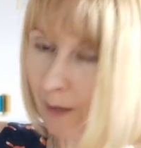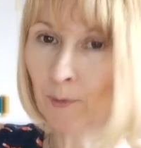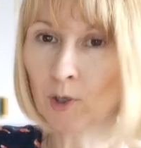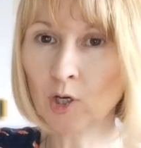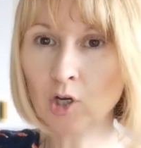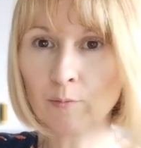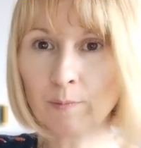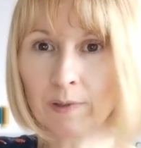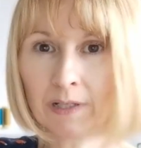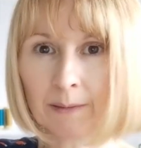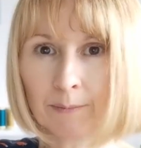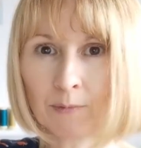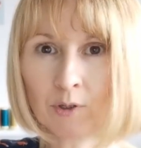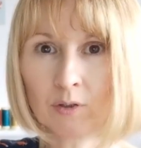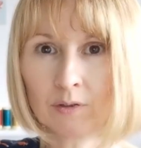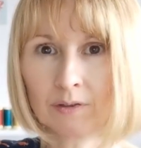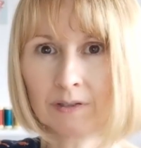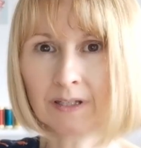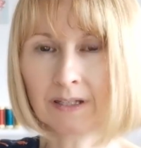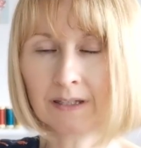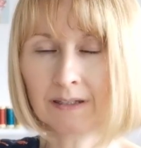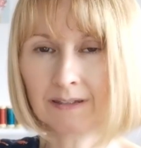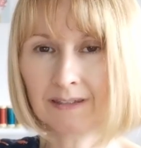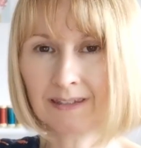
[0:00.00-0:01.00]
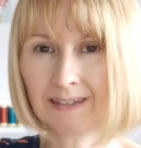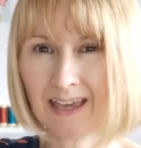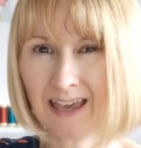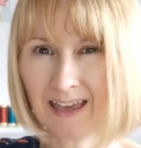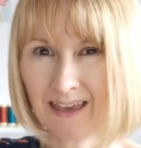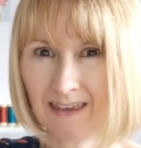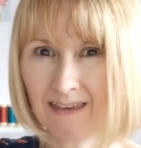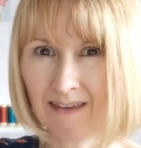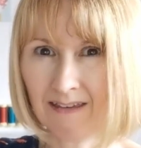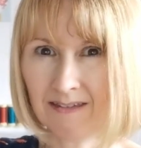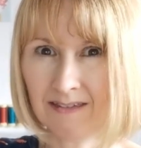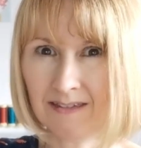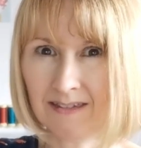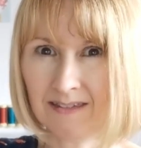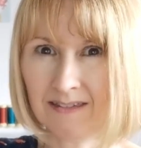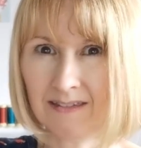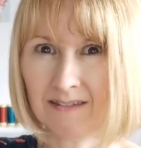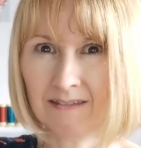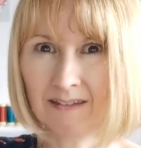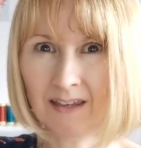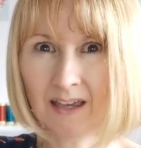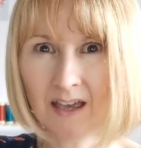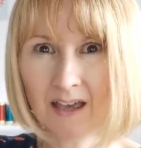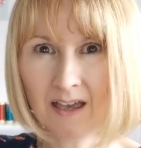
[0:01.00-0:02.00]
I'm hoping I'm going to get it
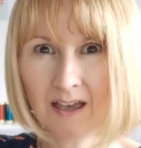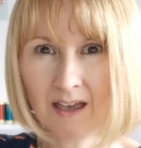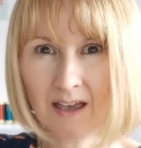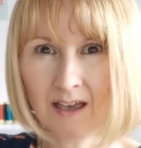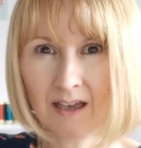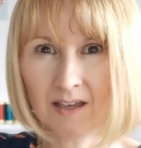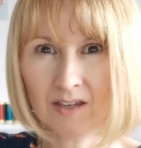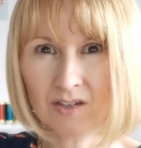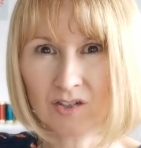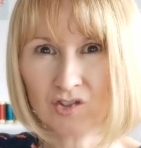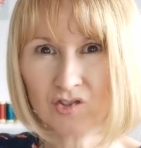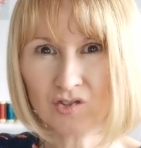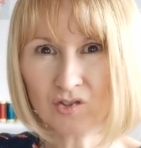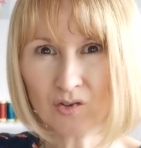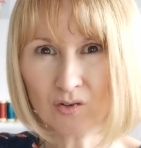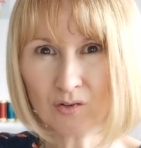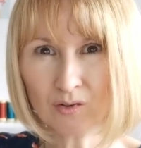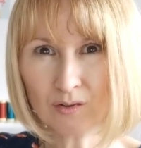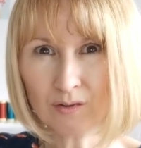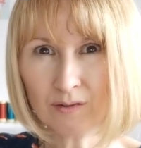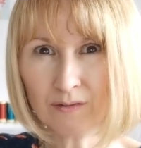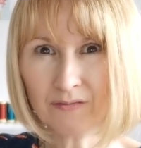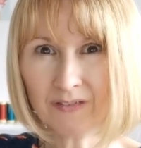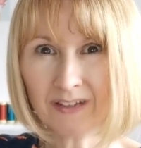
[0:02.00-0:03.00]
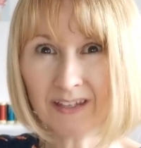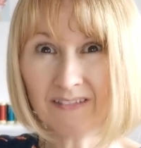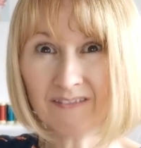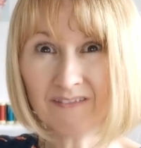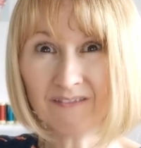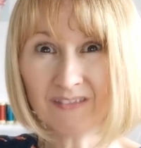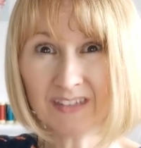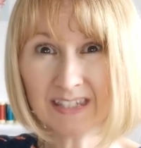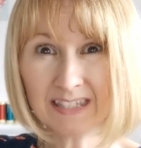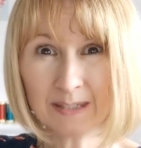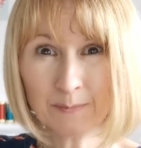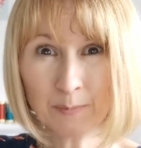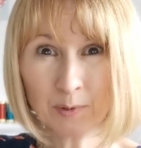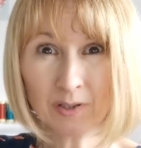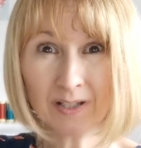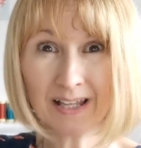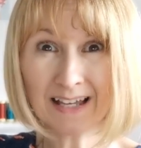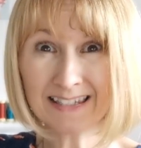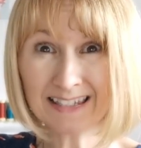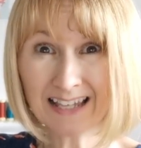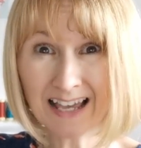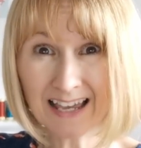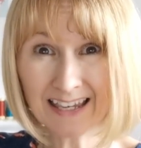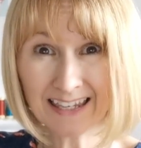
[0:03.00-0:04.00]
as sort of
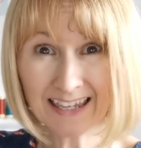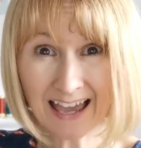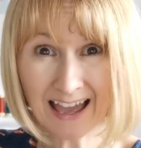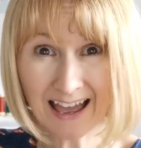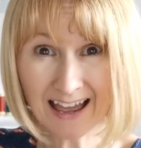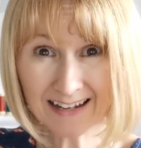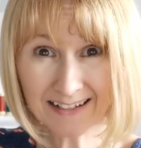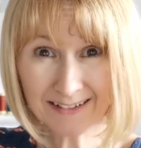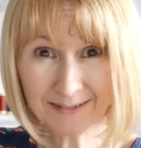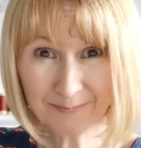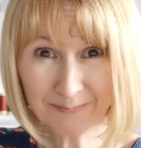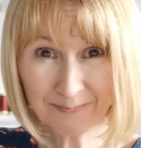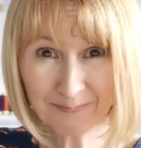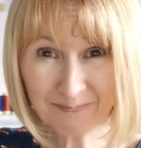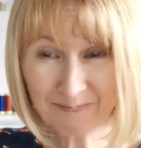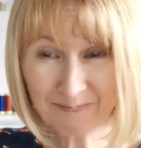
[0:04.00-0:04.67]
invisible as I can.